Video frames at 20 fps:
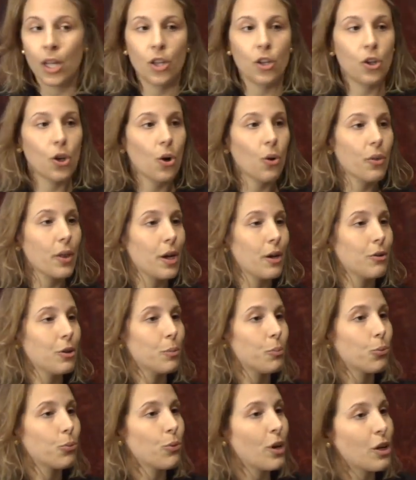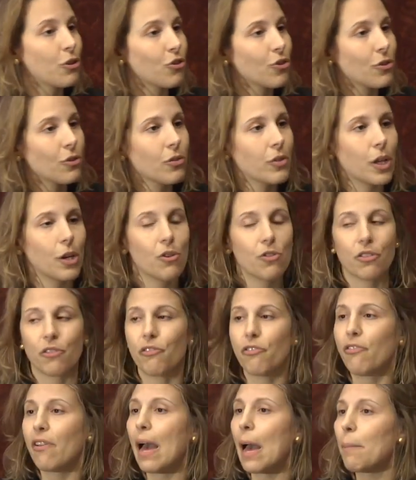You know, there are depressions. There's a
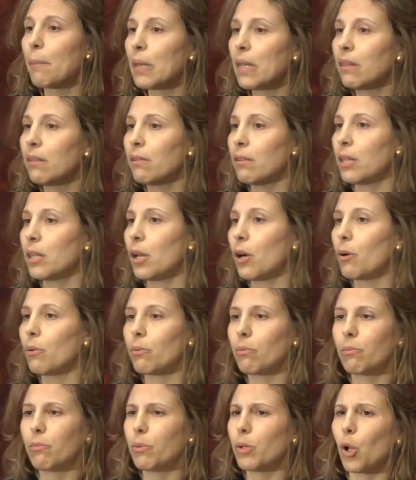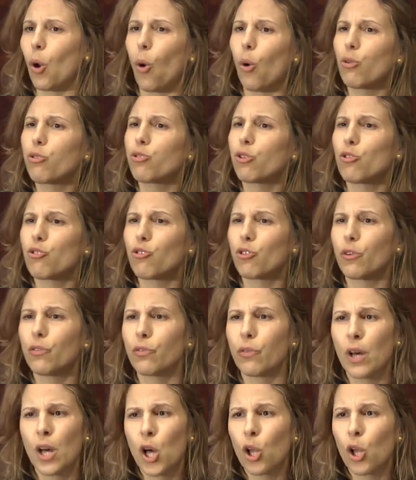famine. You know, all sorts of